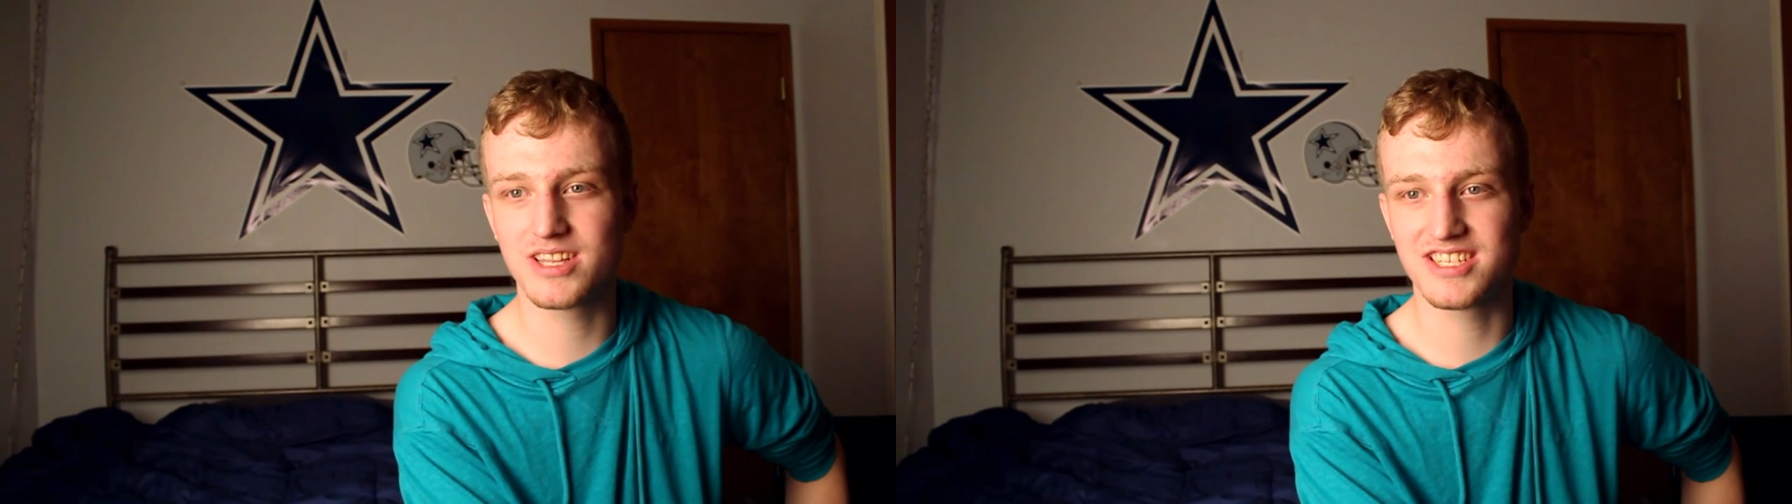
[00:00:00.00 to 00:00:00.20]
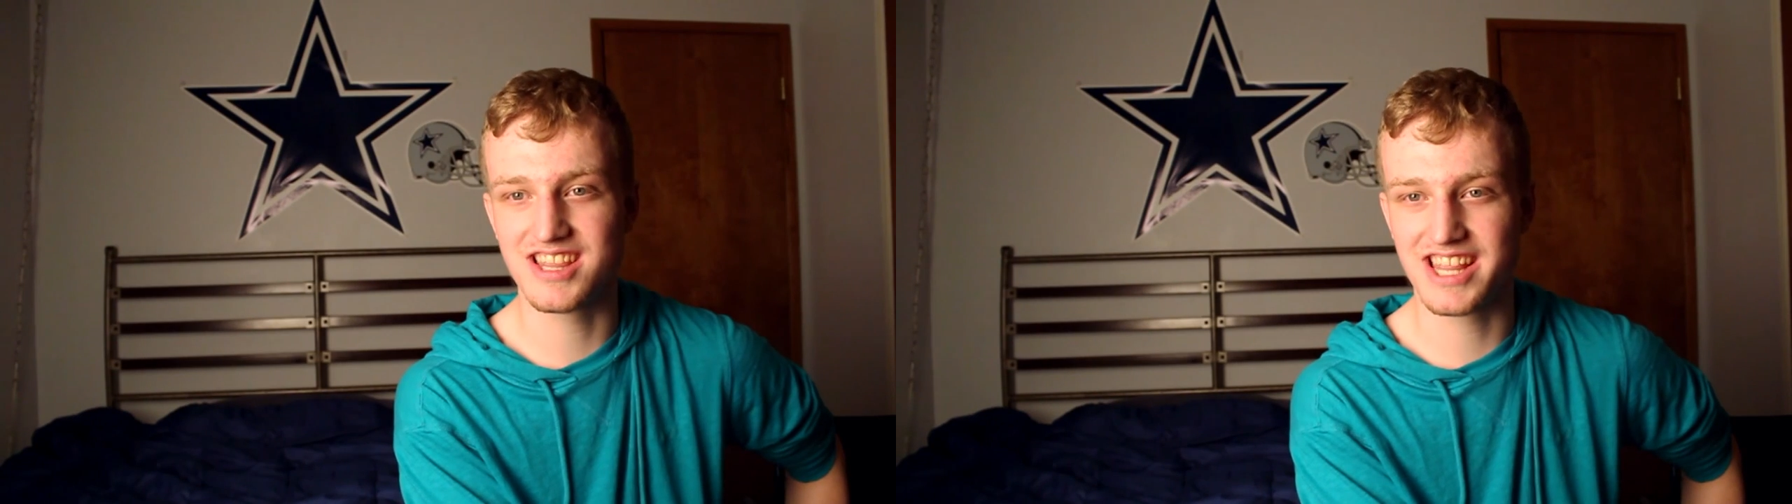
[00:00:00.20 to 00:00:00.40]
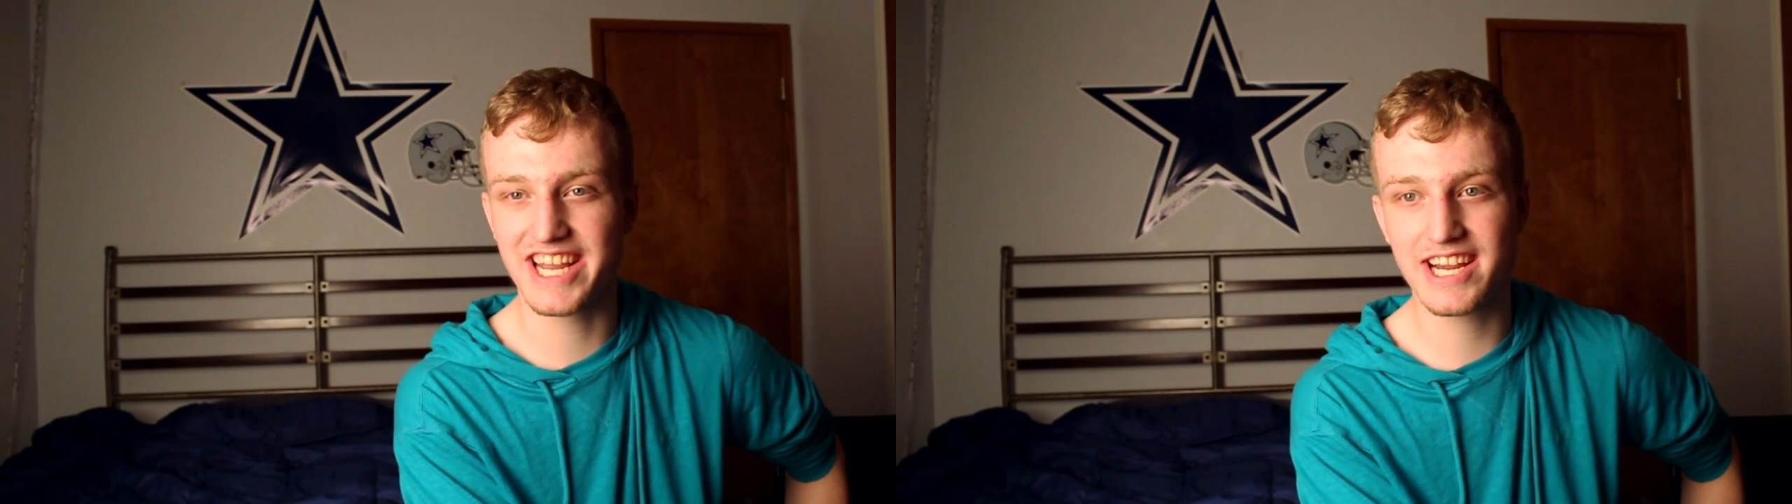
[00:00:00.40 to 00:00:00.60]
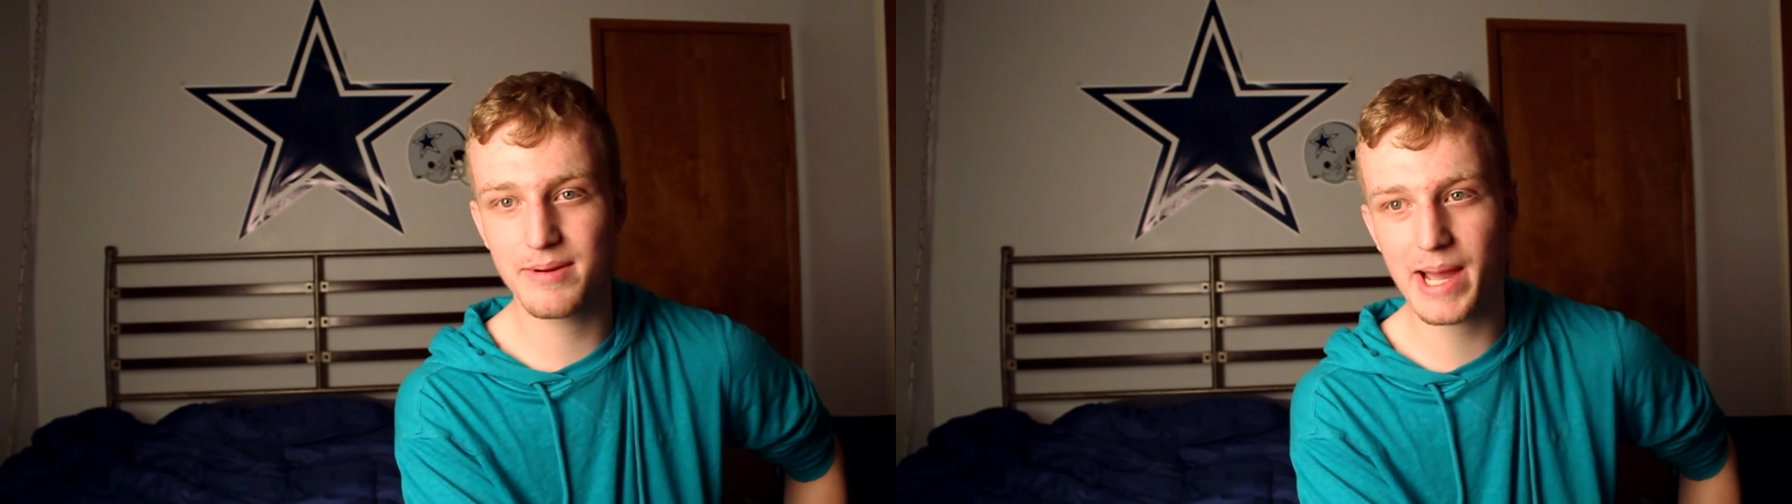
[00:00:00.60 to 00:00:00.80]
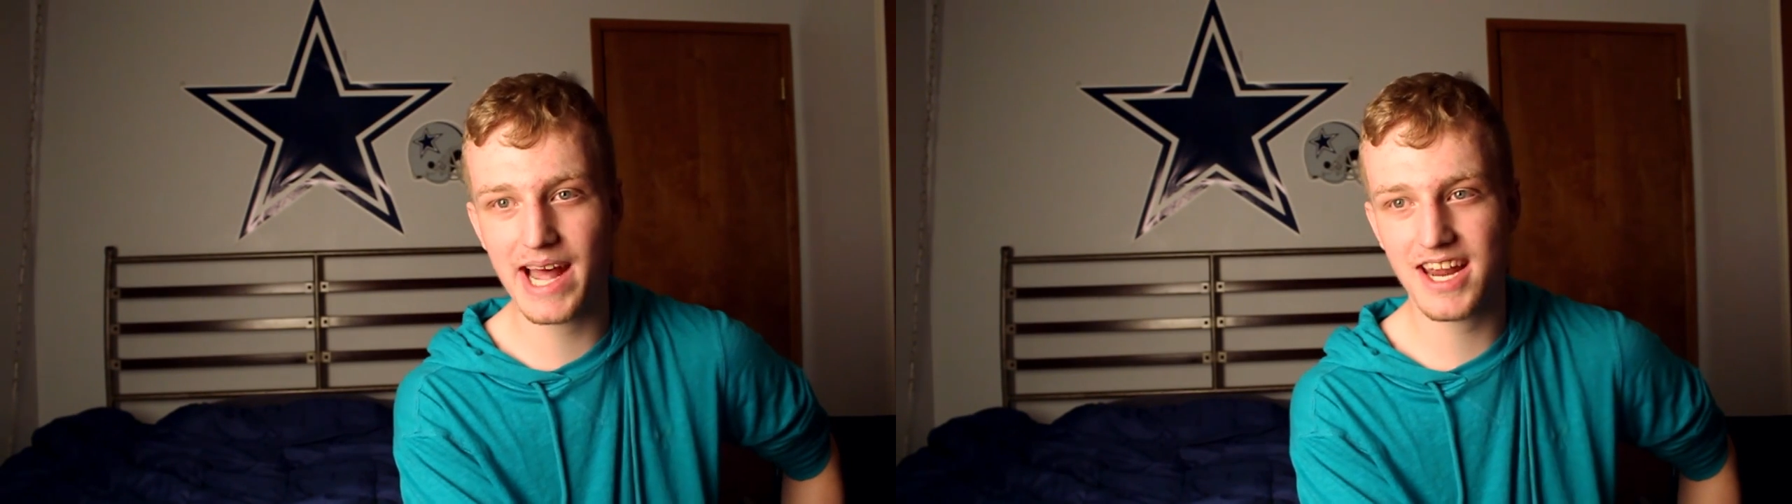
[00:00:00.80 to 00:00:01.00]
what to think
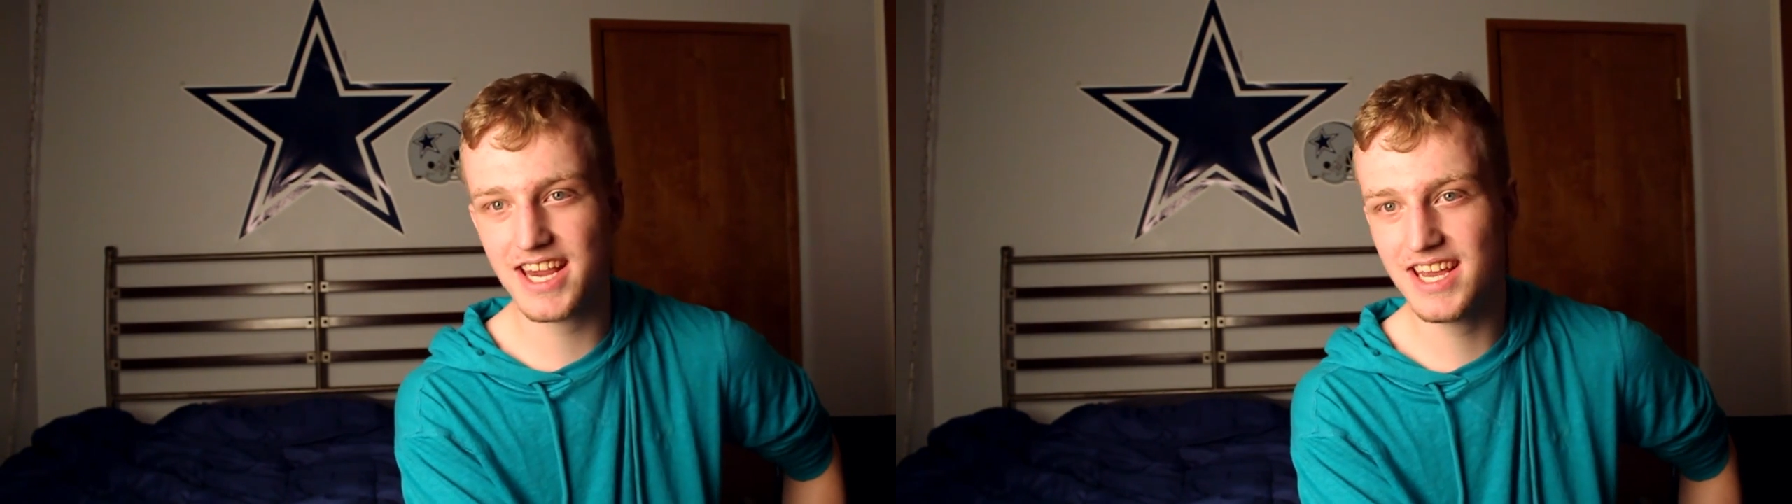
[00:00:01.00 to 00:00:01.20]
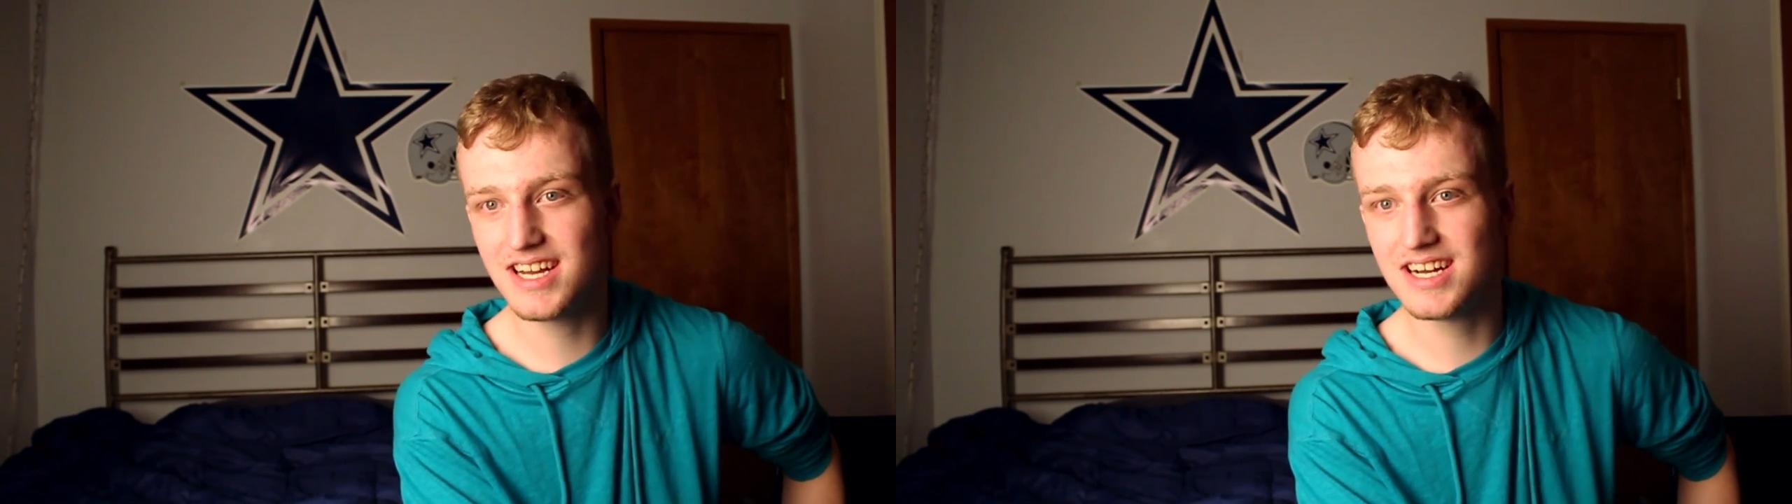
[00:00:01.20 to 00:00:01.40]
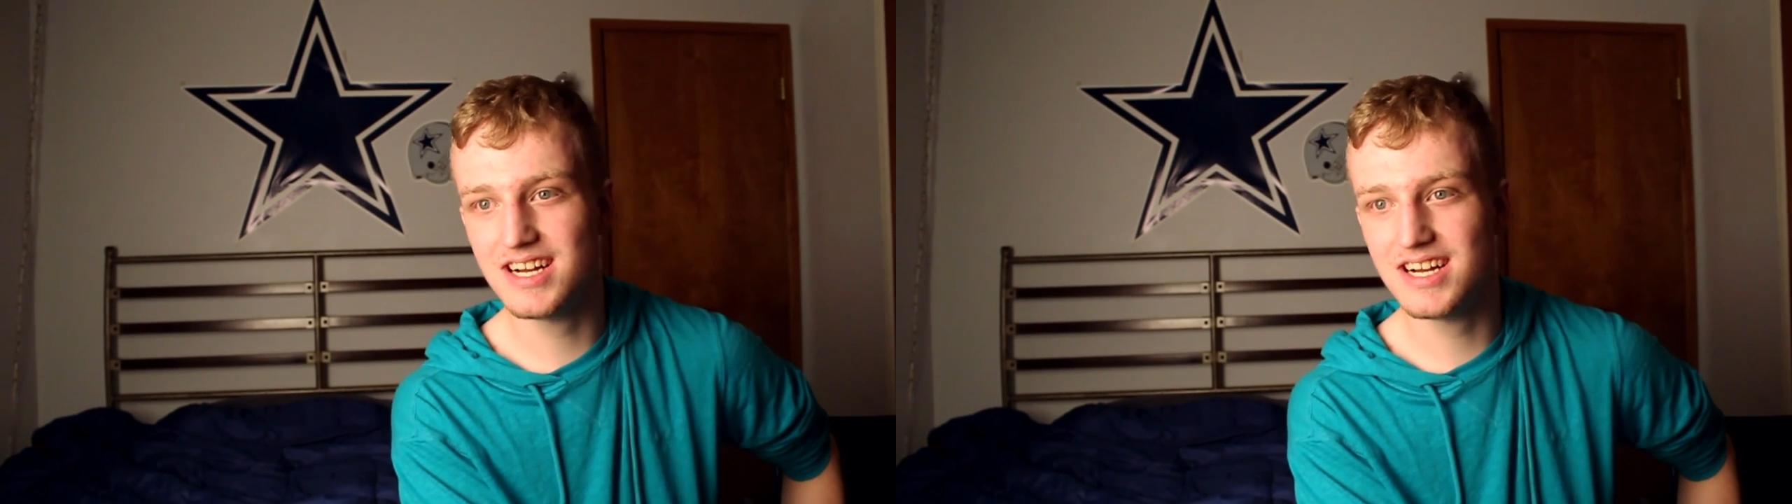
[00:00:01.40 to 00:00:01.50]
about it.